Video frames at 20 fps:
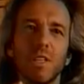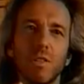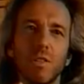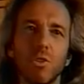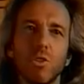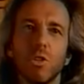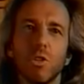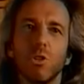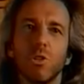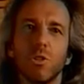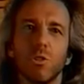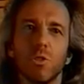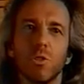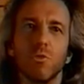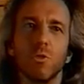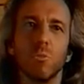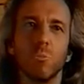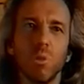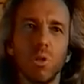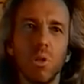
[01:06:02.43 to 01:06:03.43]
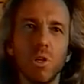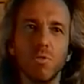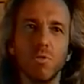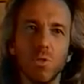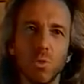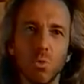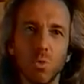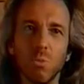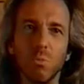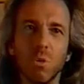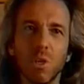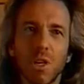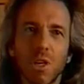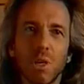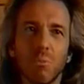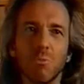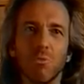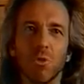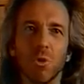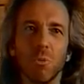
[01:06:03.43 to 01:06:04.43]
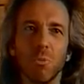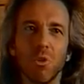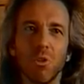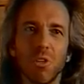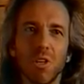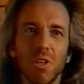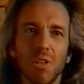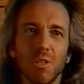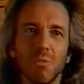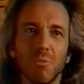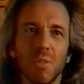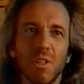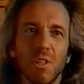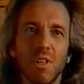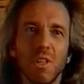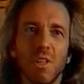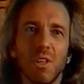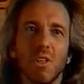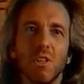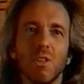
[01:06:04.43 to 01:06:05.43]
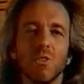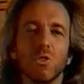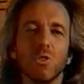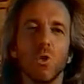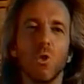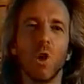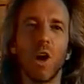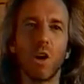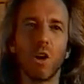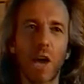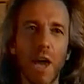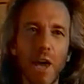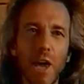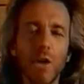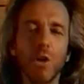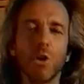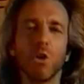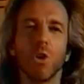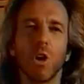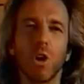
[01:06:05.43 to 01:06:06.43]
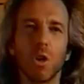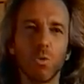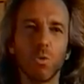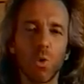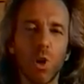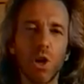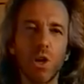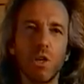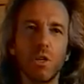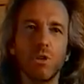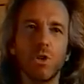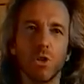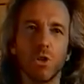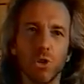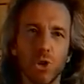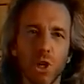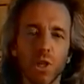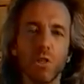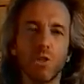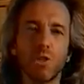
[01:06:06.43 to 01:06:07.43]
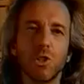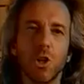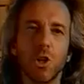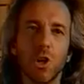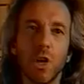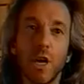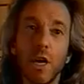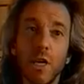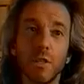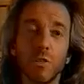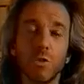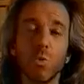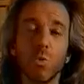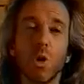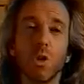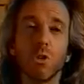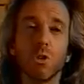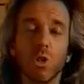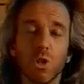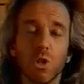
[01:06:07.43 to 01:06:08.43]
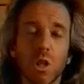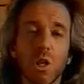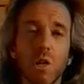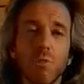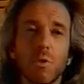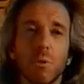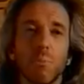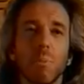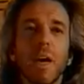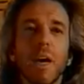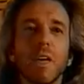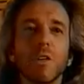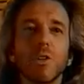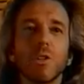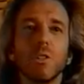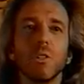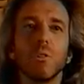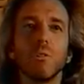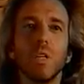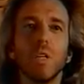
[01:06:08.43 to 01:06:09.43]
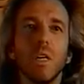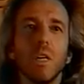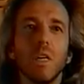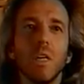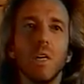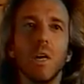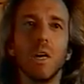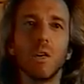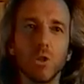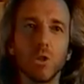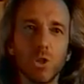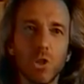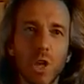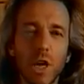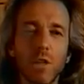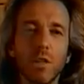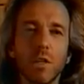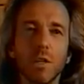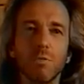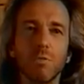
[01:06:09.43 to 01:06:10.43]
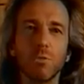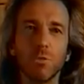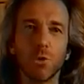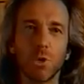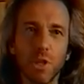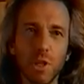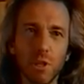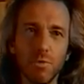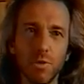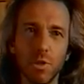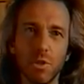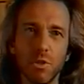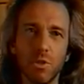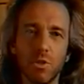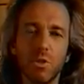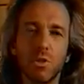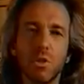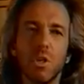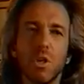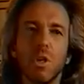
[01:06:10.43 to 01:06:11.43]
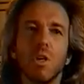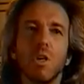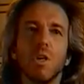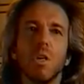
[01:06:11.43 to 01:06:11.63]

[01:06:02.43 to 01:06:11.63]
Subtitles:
the conditions of the beliefs that we become from within. So our anger, our rage, our jealousy, our hate, as well as our love, compassion, understanding, and forgiveness